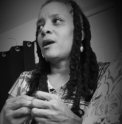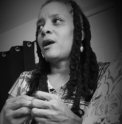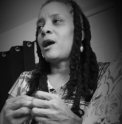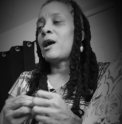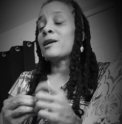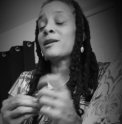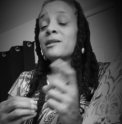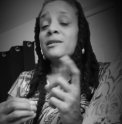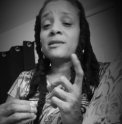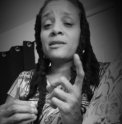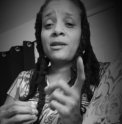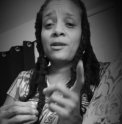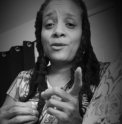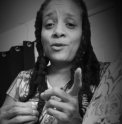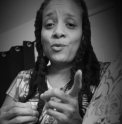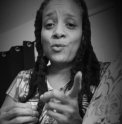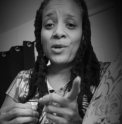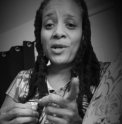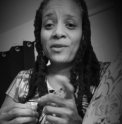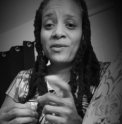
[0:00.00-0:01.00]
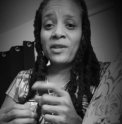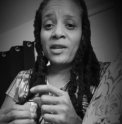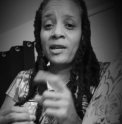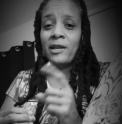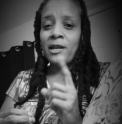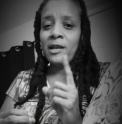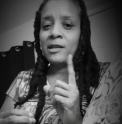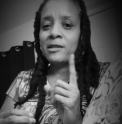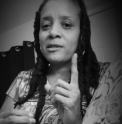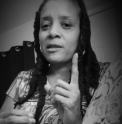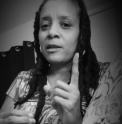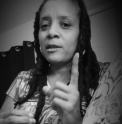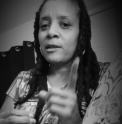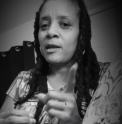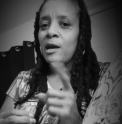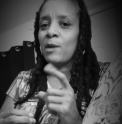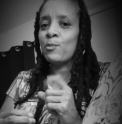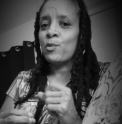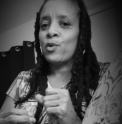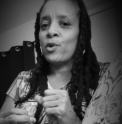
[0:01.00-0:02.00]
I can tell you one thing: it's a
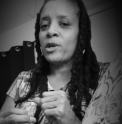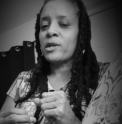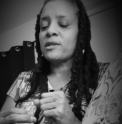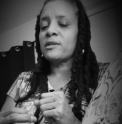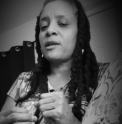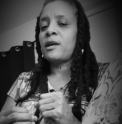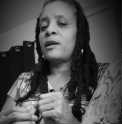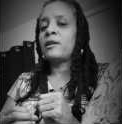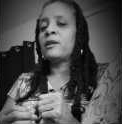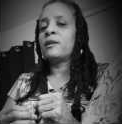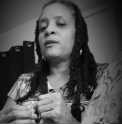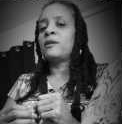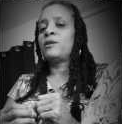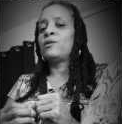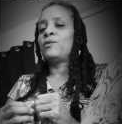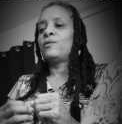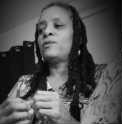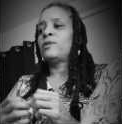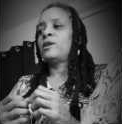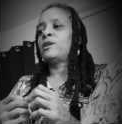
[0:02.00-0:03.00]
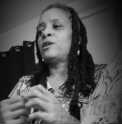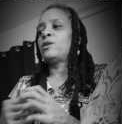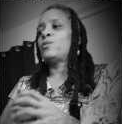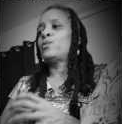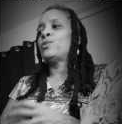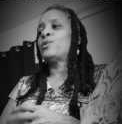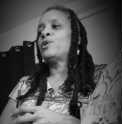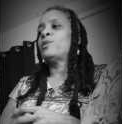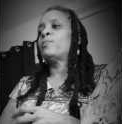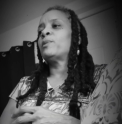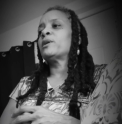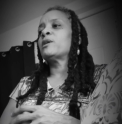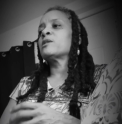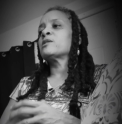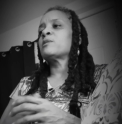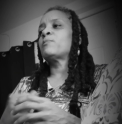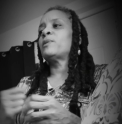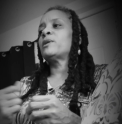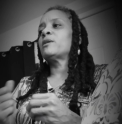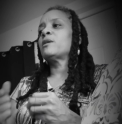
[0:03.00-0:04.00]
lot more exciting than you think it would,
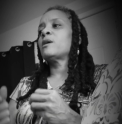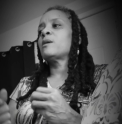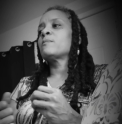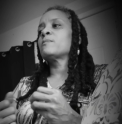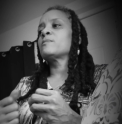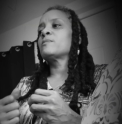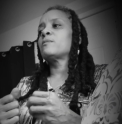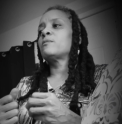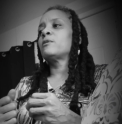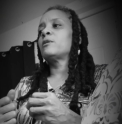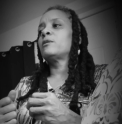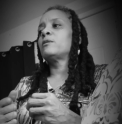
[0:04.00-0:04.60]
because it becomes